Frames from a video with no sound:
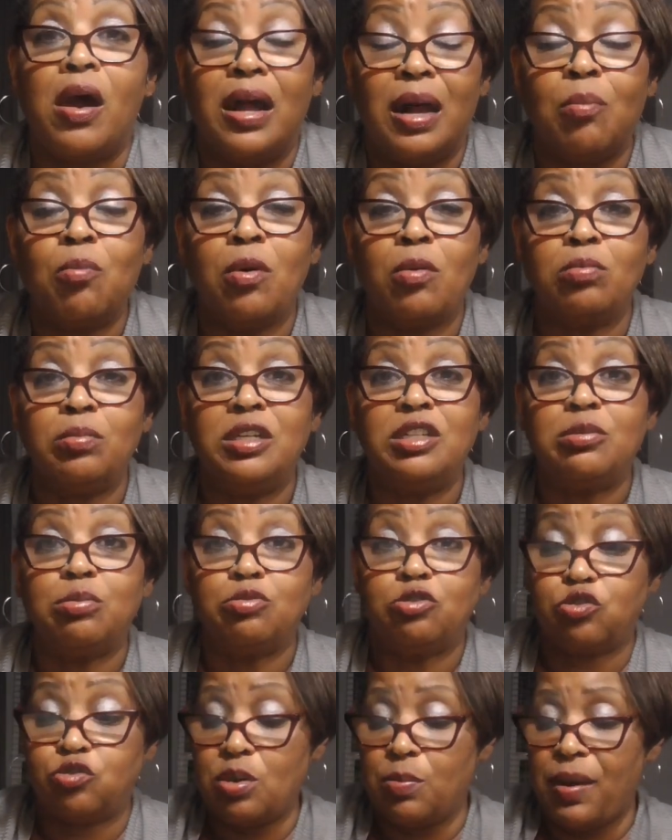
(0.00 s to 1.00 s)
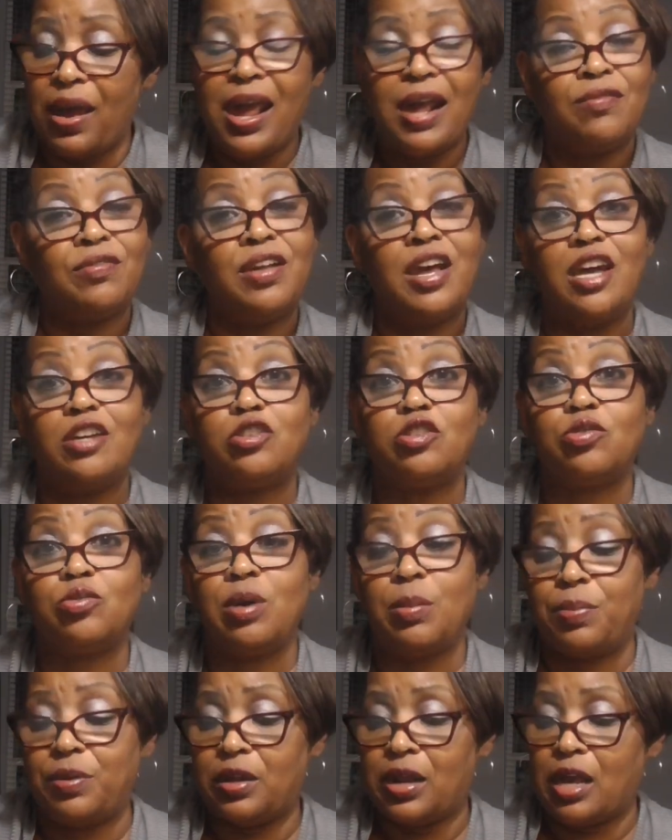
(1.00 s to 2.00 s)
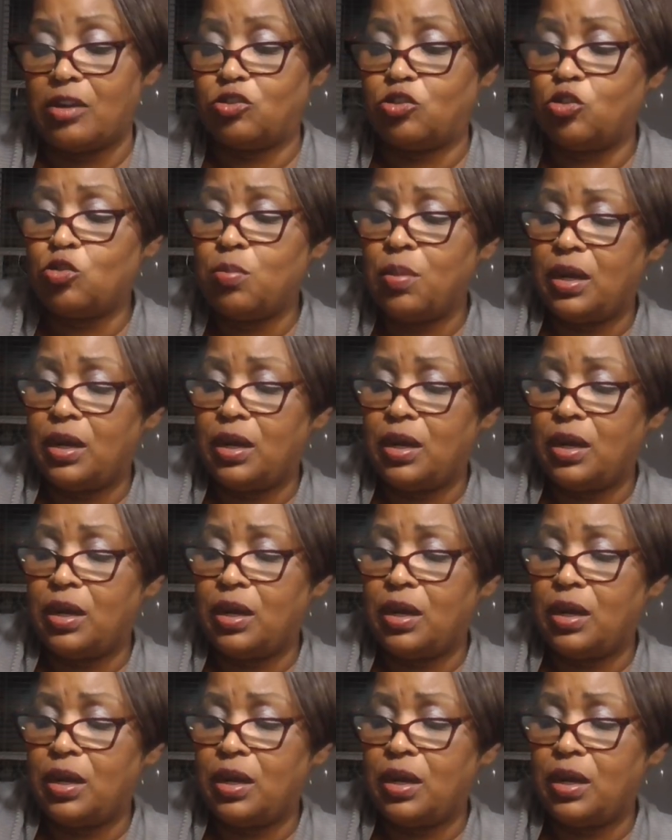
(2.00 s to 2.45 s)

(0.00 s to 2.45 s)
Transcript: I'm gonna make some shrimp. I haven't had shrimp in like 2